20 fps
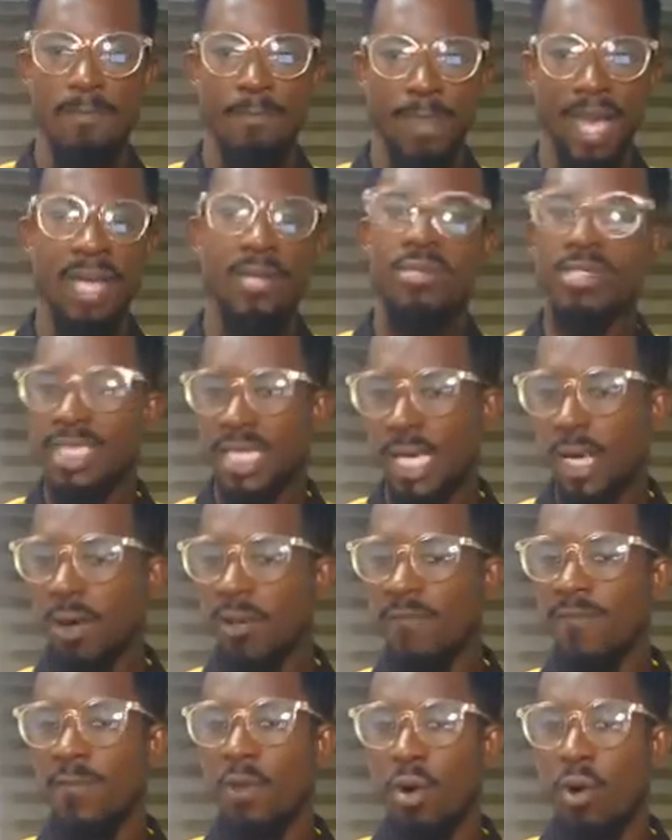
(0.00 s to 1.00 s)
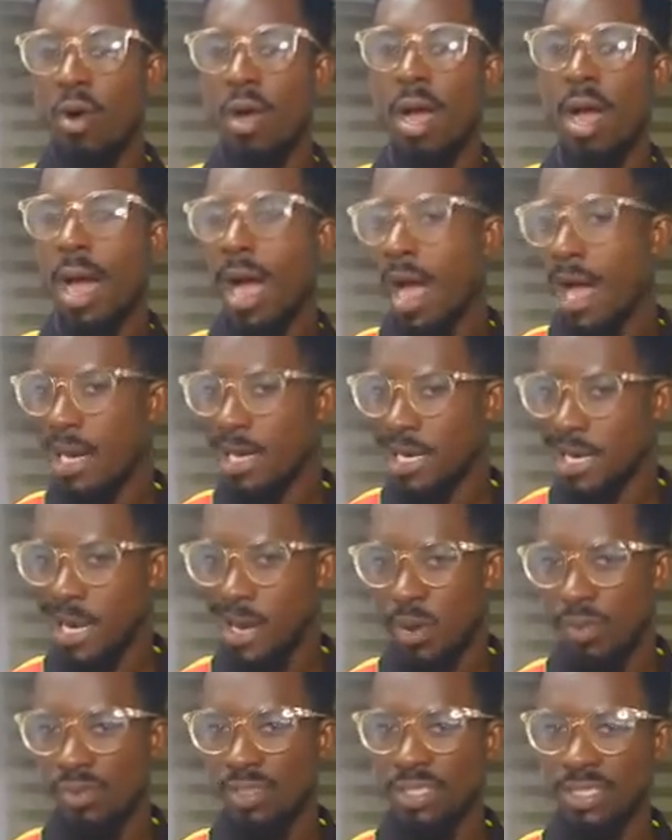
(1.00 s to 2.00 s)
mind you, Schalke 04 are
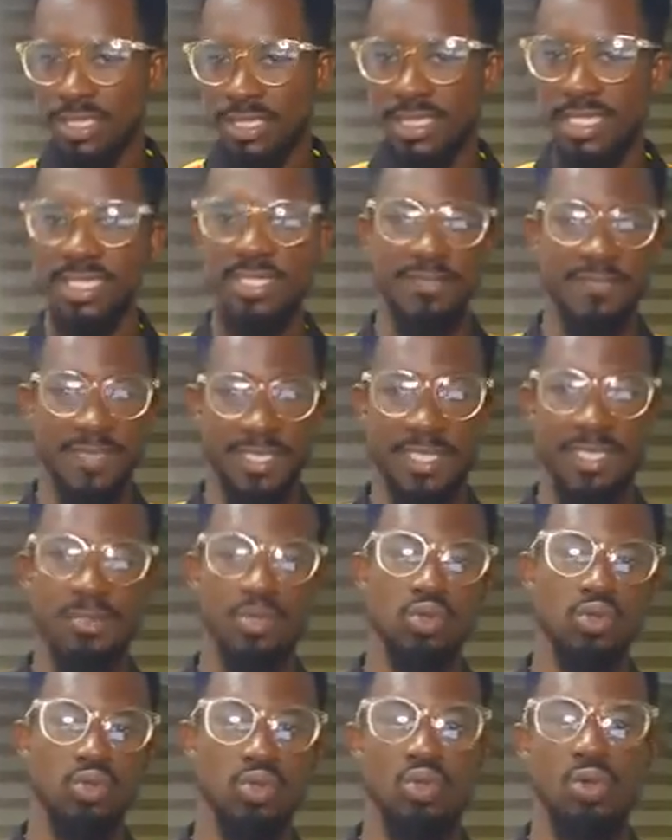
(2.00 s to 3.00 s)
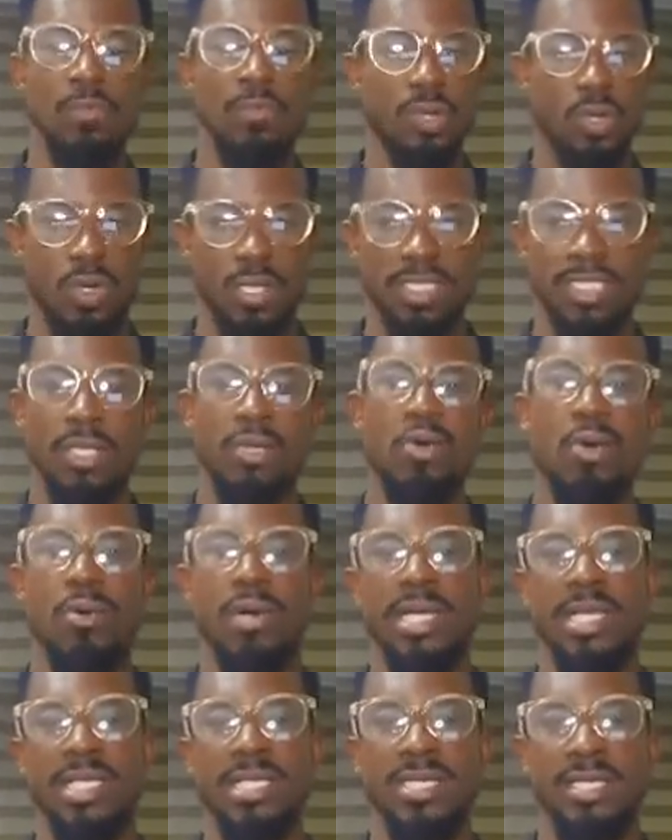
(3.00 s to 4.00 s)
now in the Division 2 because they got
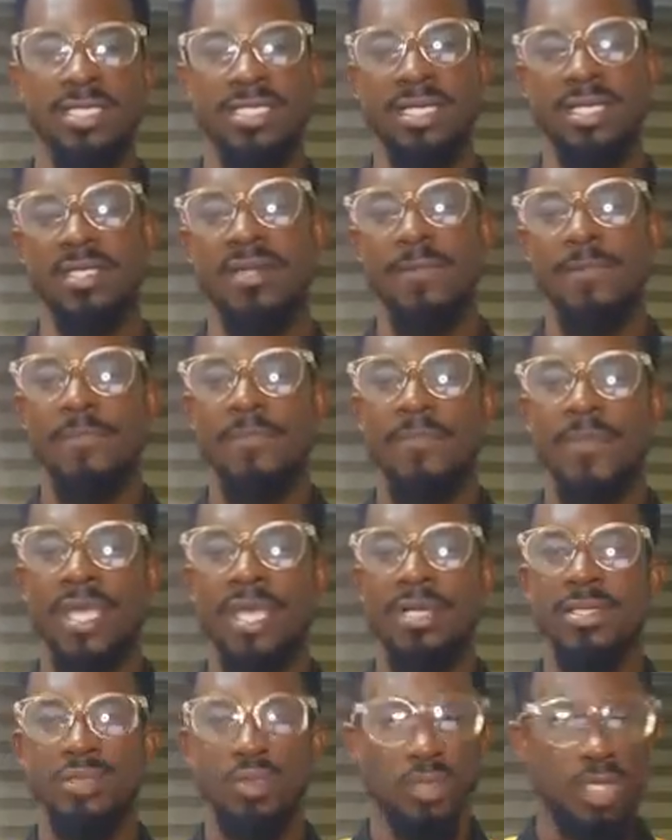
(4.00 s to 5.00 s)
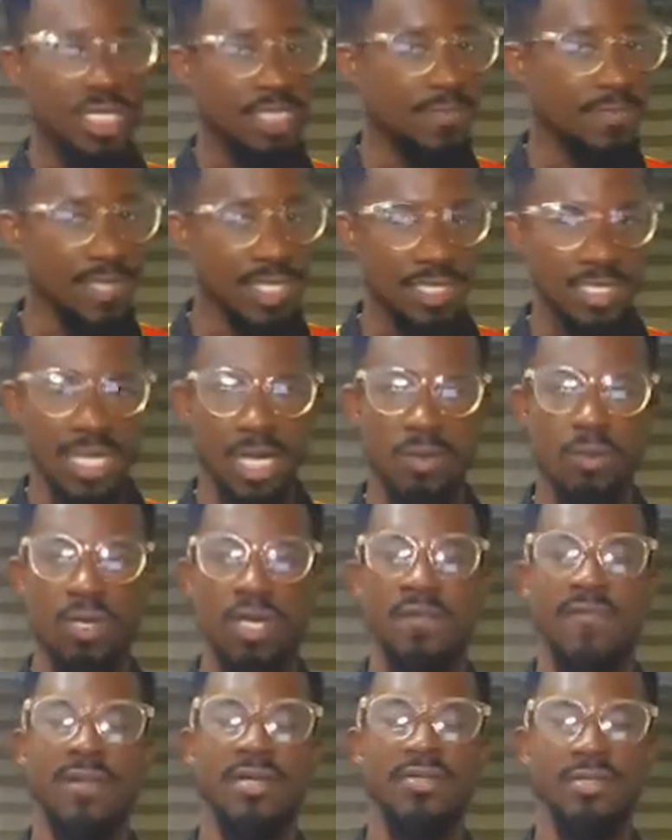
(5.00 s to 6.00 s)
relegated. So this means that
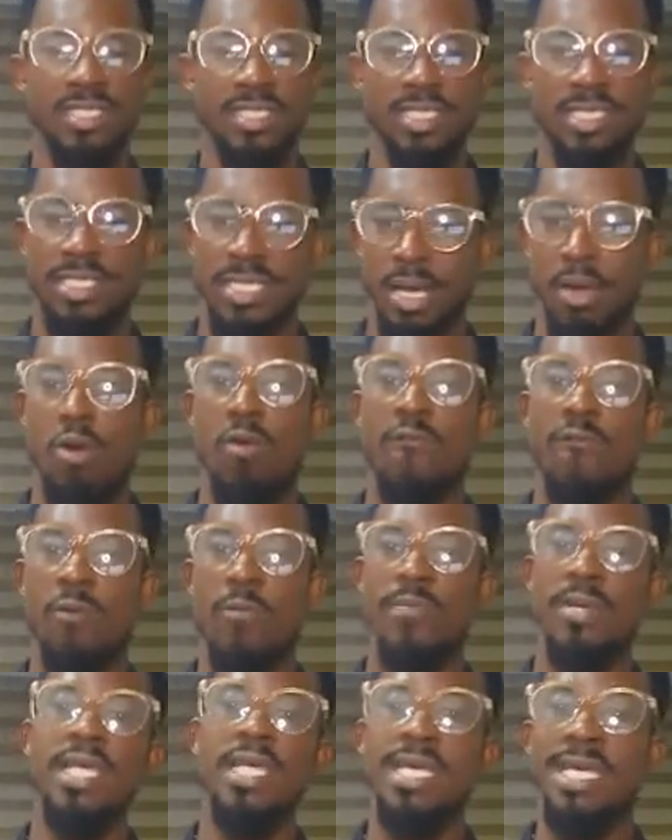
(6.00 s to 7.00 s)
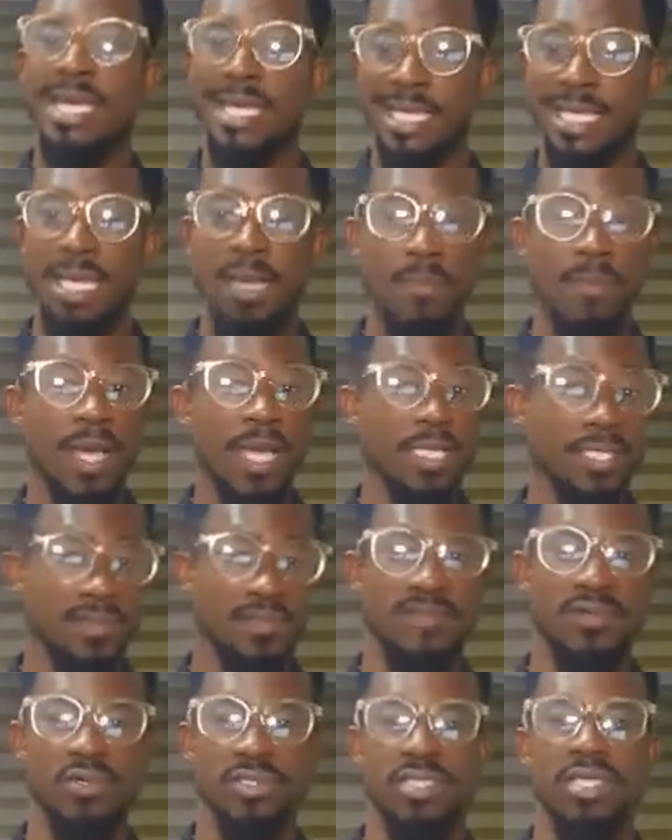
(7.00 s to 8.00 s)
whenever you see Schalke 04 playing a game
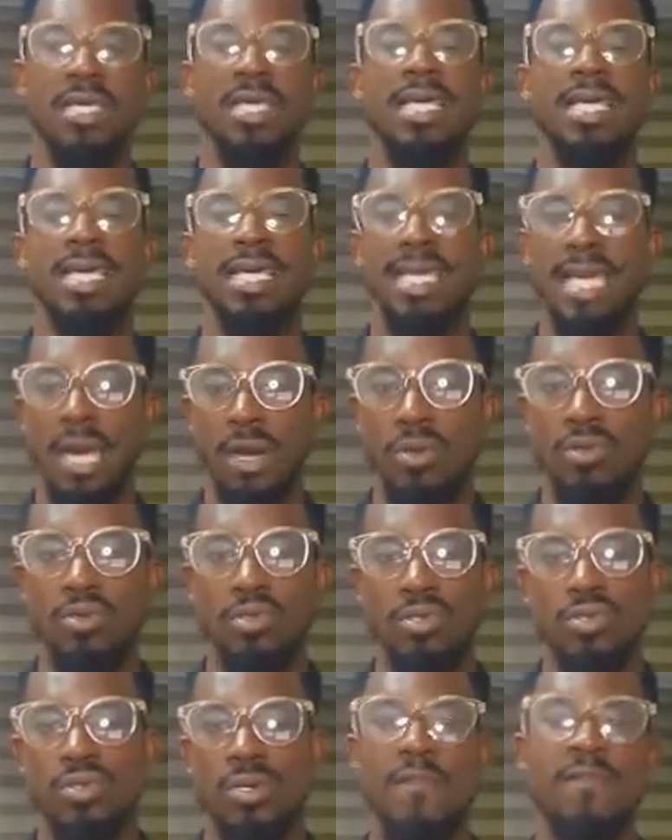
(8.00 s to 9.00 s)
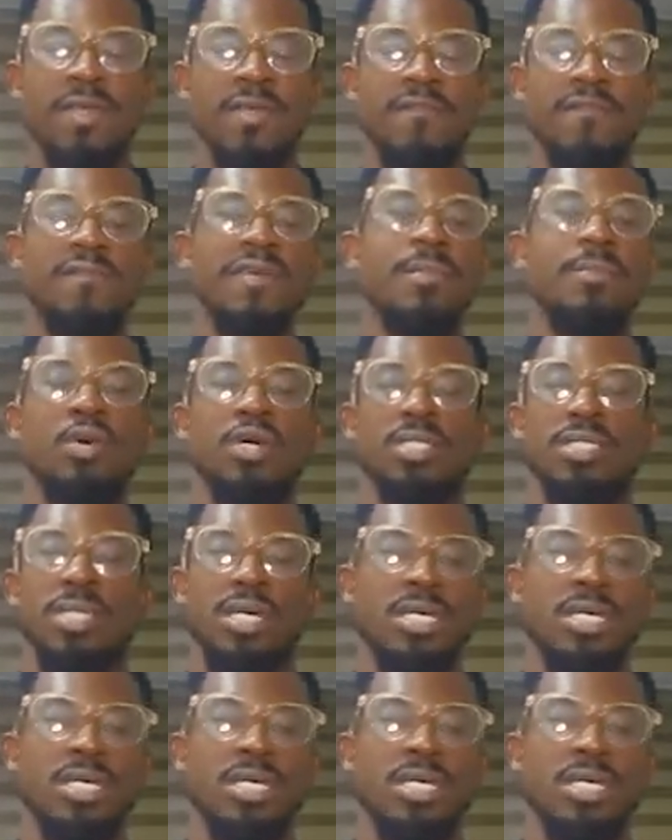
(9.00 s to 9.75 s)
henceforth, they are not going to have the famous